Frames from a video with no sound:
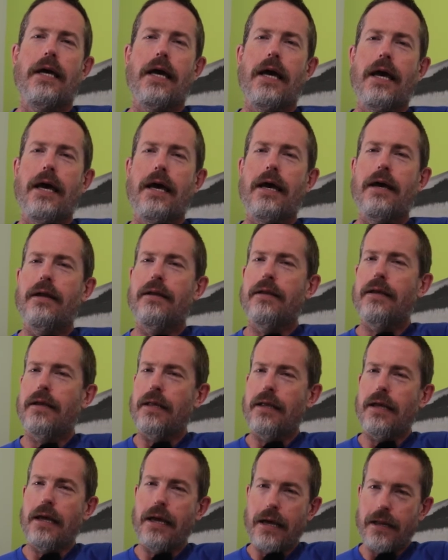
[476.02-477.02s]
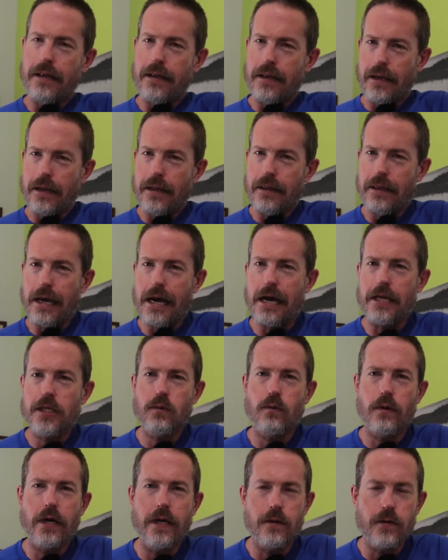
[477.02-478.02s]
And, and, and
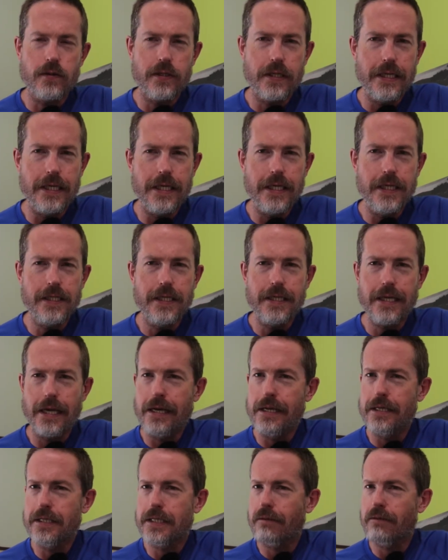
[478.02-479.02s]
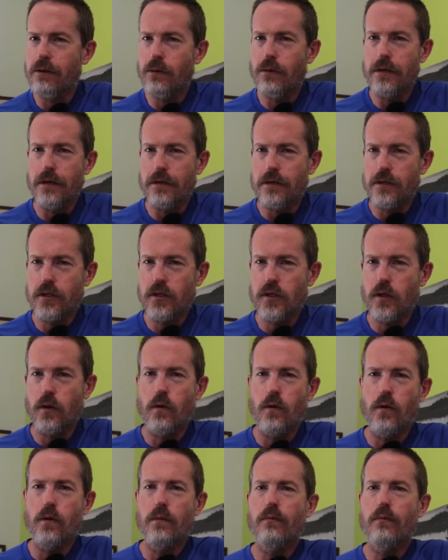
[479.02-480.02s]
that's why those easy days, everyone, are so